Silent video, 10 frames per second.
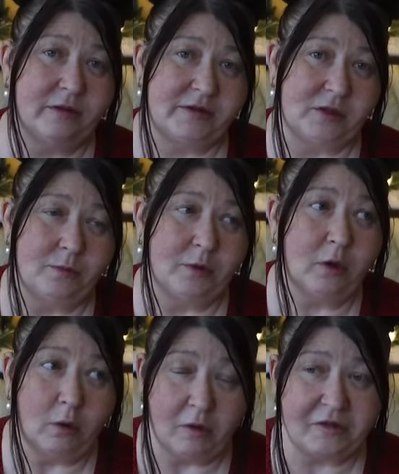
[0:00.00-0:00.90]
some
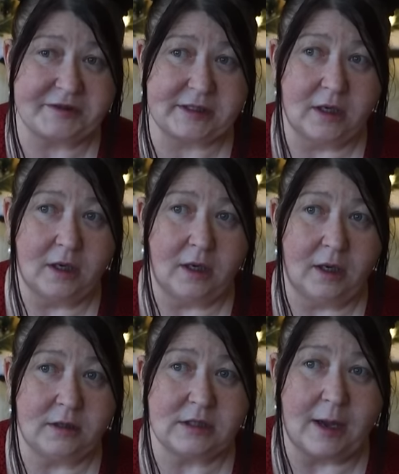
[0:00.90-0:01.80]
clothes,
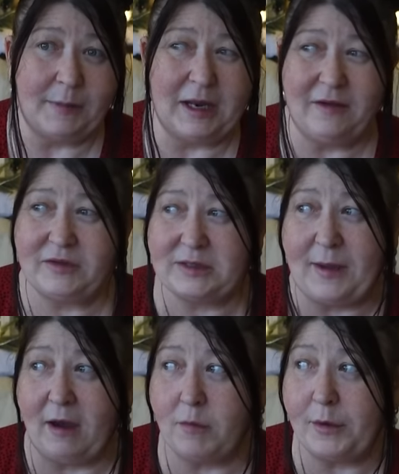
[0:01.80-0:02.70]
and I believe it's a
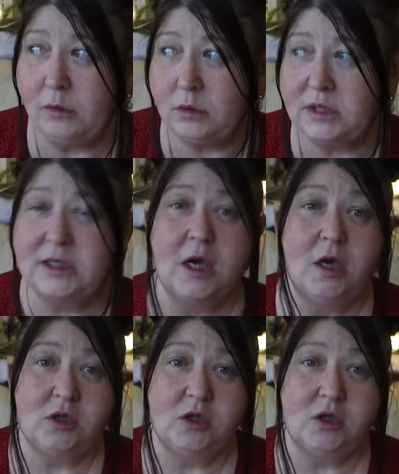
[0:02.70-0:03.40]
pair of boots.